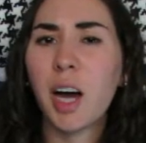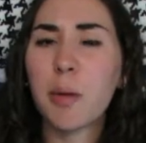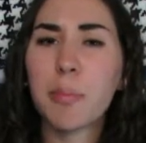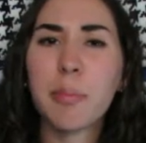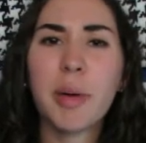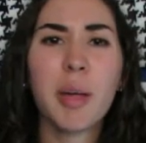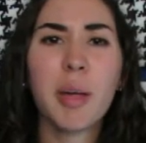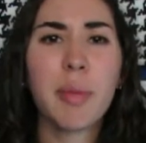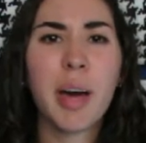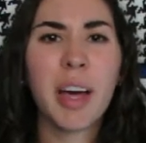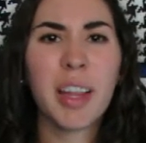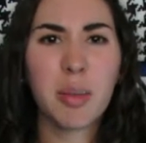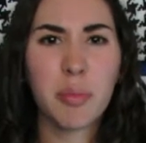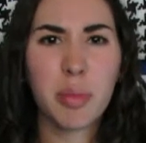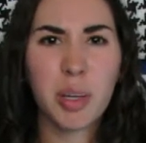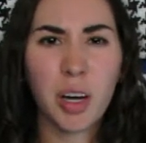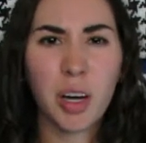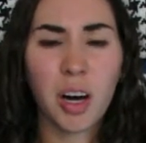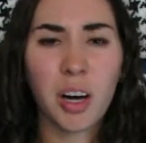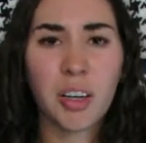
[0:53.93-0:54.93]
Bed Bath &
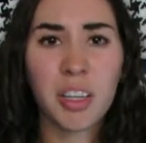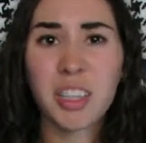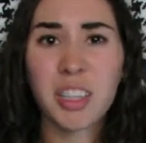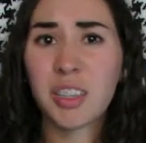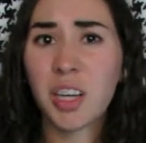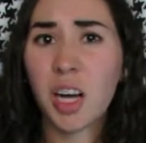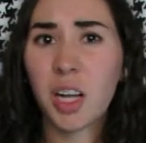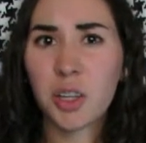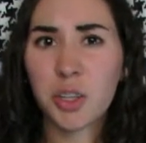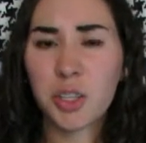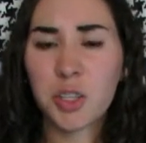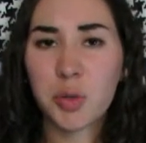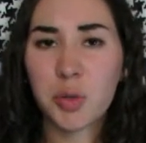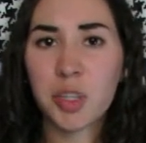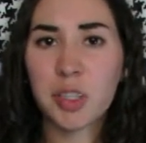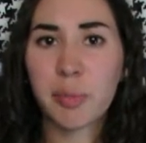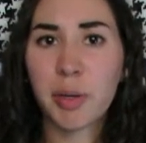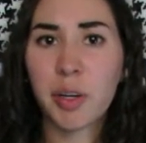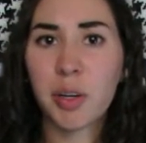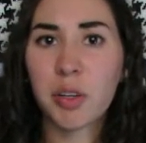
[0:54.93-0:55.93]
Beyond and dollar
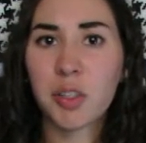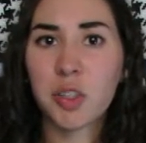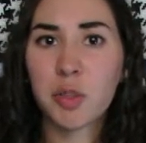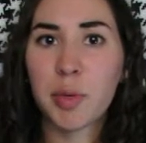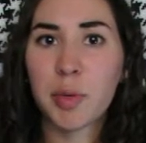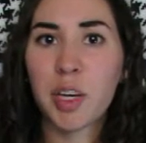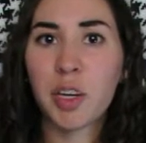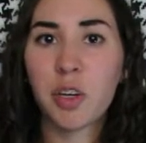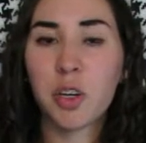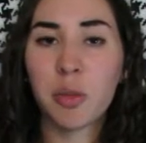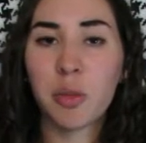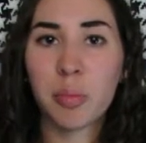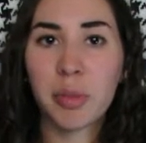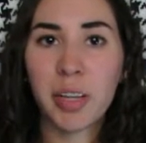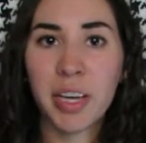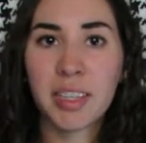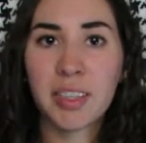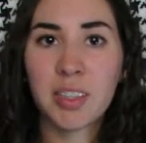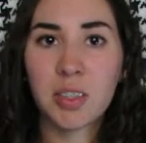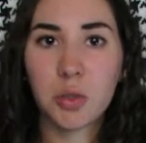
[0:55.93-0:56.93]
stores might also be a good
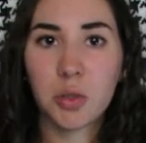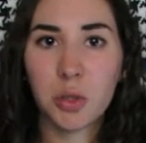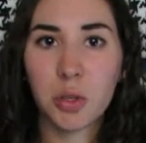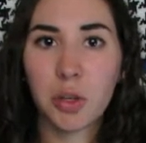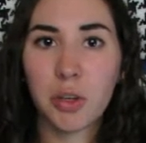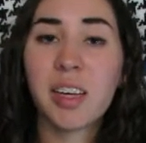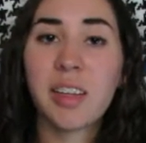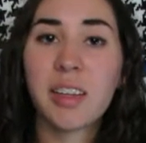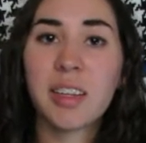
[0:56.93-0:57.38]
place to look.